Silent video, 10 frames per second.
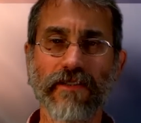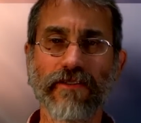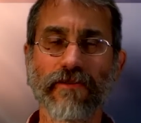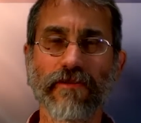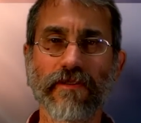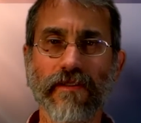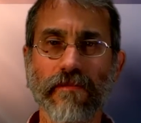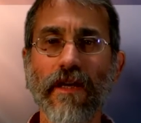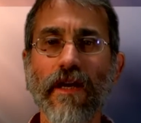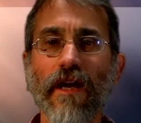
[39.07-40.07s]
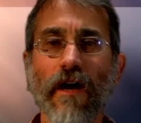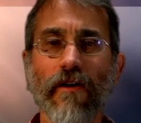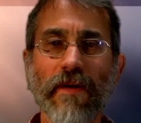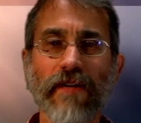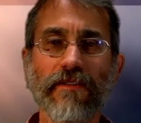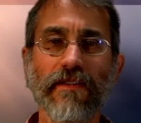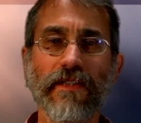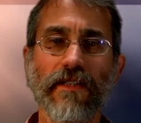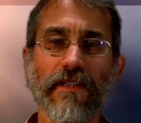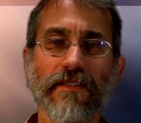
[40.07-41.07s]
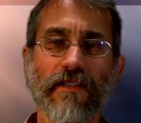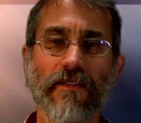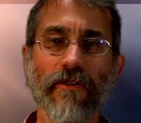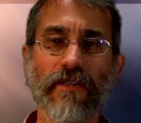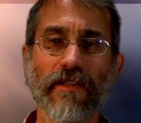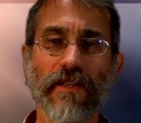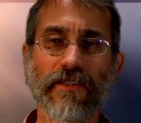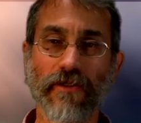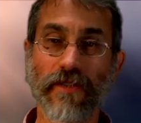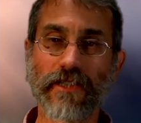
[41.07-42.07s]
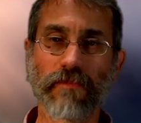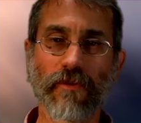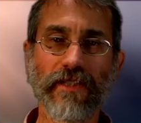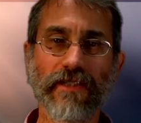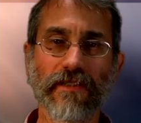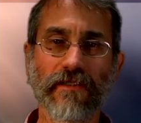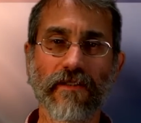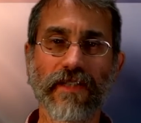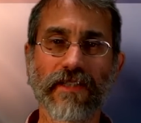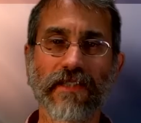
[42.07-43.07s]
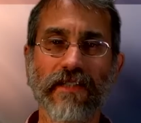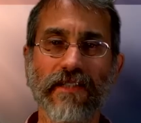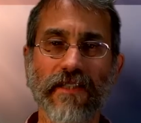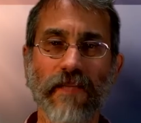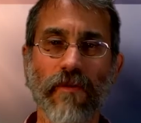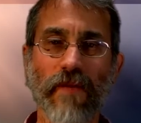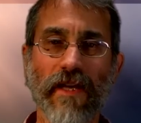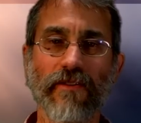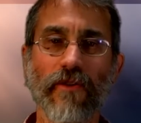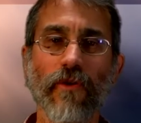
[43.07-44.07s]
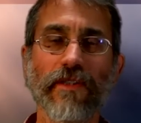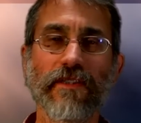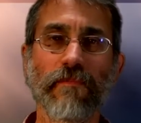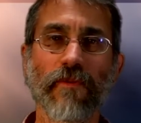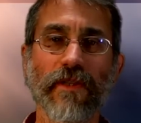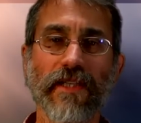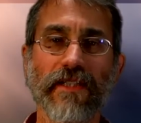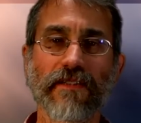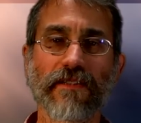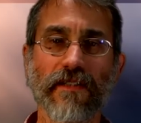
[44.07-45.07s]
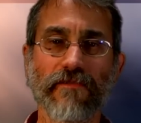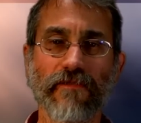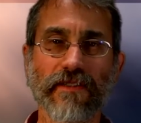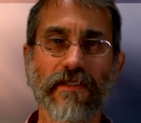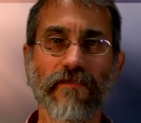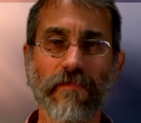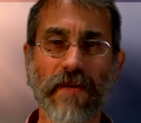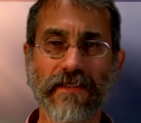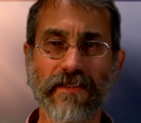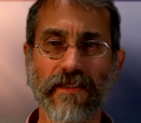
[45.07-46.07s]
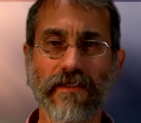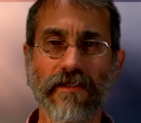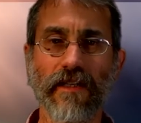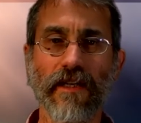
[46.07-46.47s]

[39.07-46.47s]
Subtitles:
in Jerusalem, are about to lead us on an archaeological exploration of the exciting Temple Mount and Holy Temple-related discoveries of the past year.